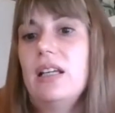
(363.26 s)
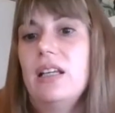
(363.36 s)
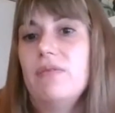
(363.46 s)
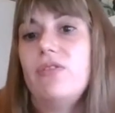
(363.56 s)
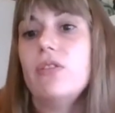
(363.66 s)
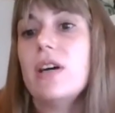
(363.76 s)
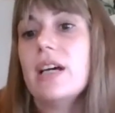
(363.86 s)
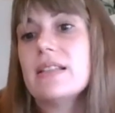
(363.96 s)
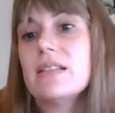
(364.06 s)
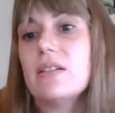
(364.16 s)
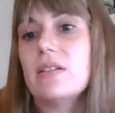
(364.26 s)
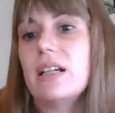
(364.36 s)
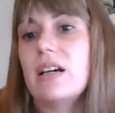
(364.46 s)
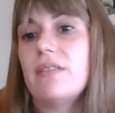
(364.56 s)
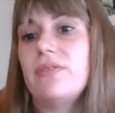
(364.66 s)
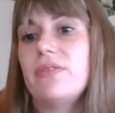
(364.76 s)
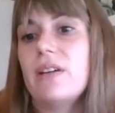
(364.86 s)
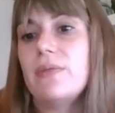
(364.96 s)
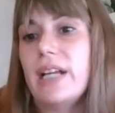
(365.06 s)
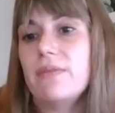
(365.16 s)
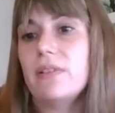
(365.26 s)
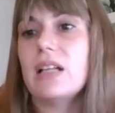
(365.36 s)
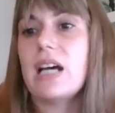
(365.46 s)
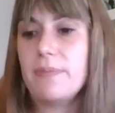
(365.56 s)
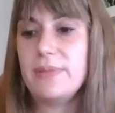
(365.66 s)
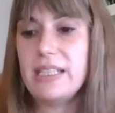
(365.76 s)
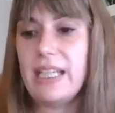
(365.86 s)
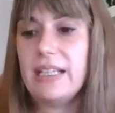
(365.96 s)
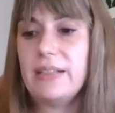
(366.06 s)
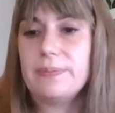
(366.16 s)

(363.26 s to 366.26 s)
influence on a favorable uptake.